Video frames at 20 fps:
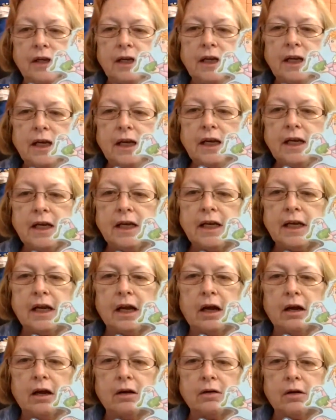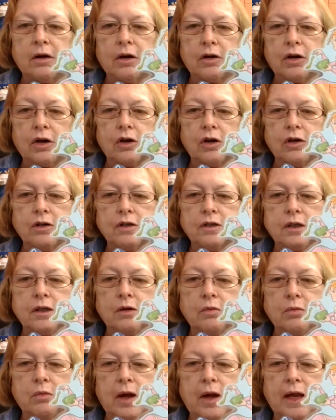eating her curds
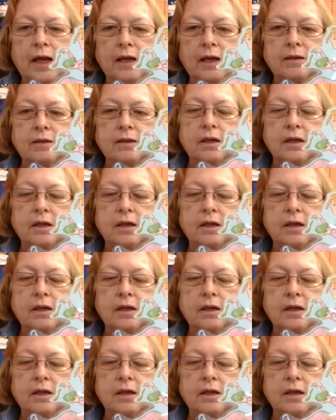and whey.